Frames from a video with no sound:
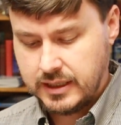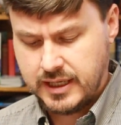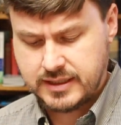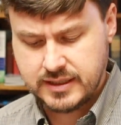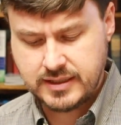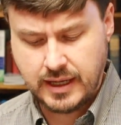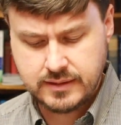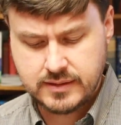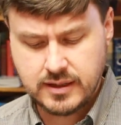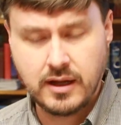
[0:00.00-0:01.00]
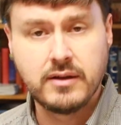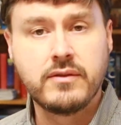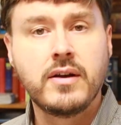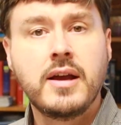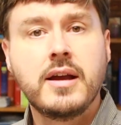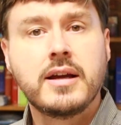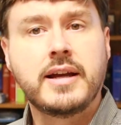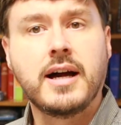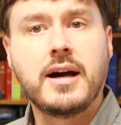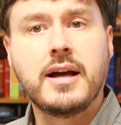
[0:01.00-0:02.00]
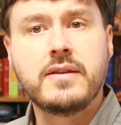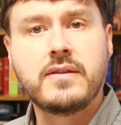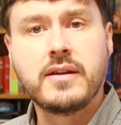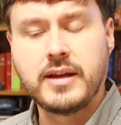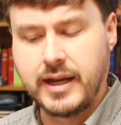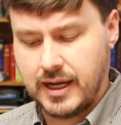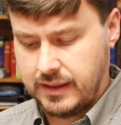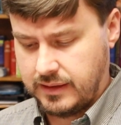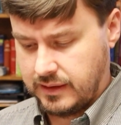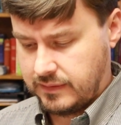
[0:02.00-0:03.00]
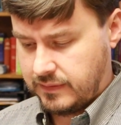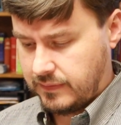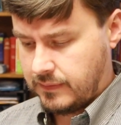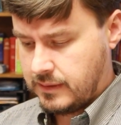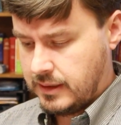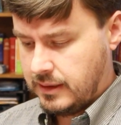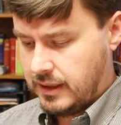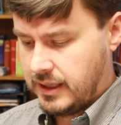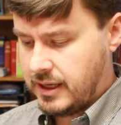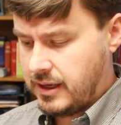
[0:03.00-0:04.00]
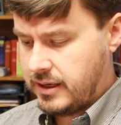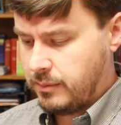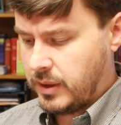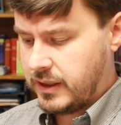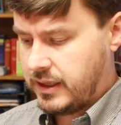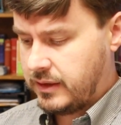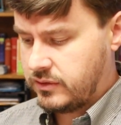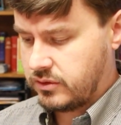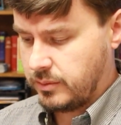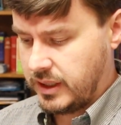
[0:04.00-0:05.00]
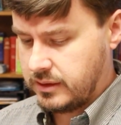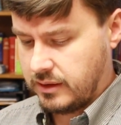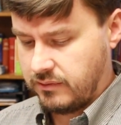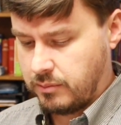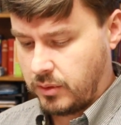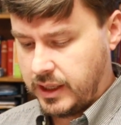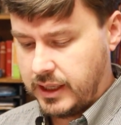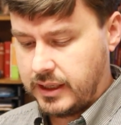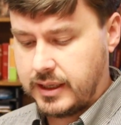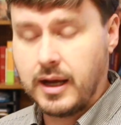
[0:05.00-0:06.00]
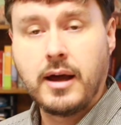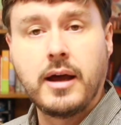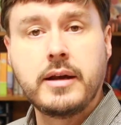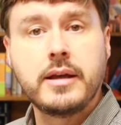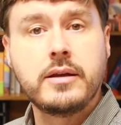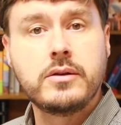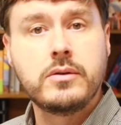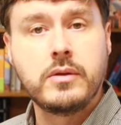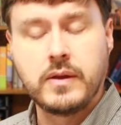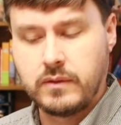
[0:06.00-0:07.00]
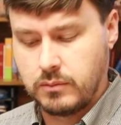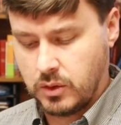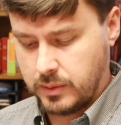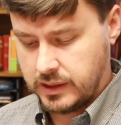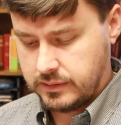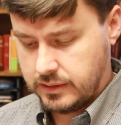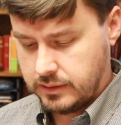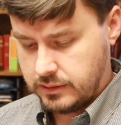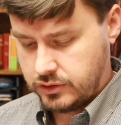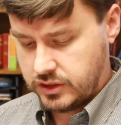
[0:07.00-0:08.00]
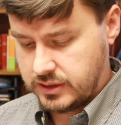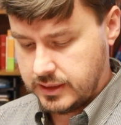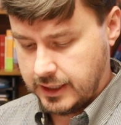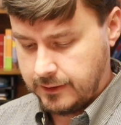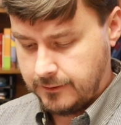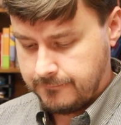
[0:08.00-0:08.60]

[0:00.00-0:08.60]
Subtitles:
It's a sense of God's got this, and I am but an instrument of bringing God into this moment, she said.